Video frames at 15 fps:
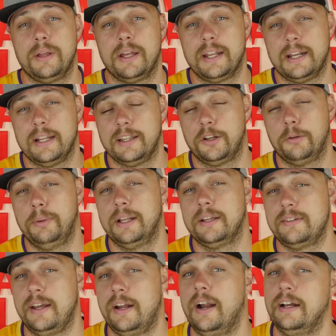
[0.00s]
going to get a little bit of
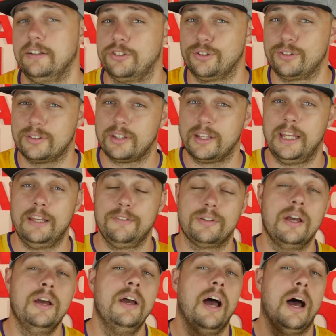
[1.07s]
tear out. So sleeves
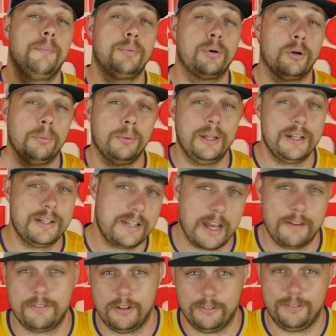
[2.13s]
are probably a
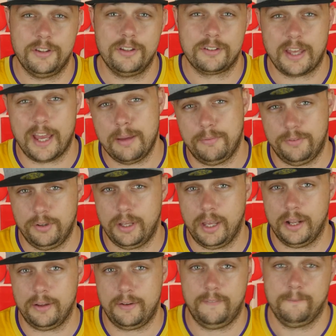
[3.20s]
definite for this game if you
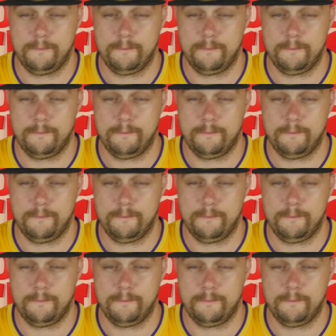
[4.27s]
get it.